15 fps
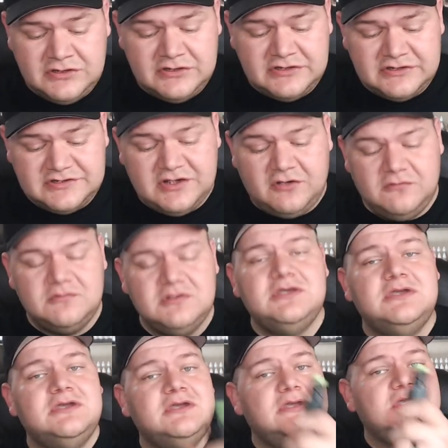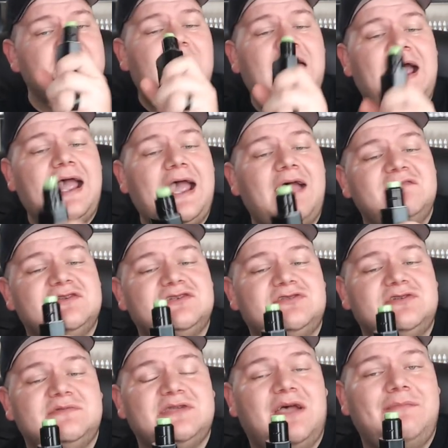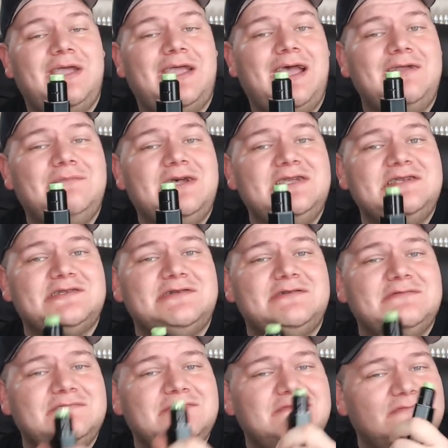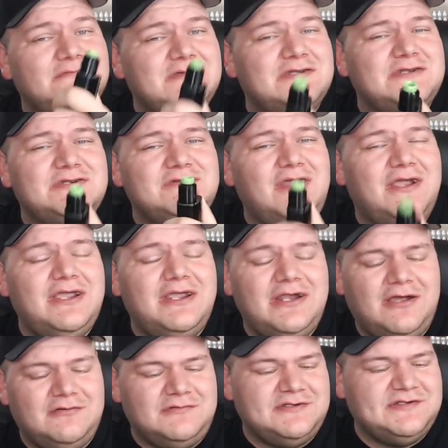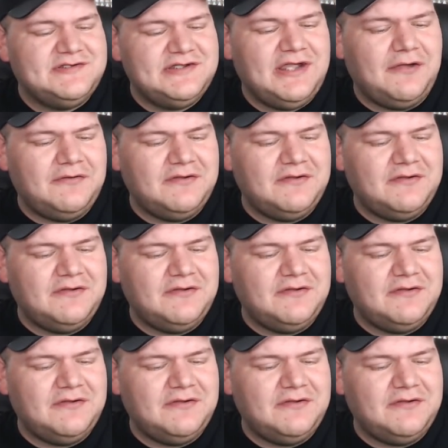So, I have this dripped on my atomizer. Let's try it out. Let's see how it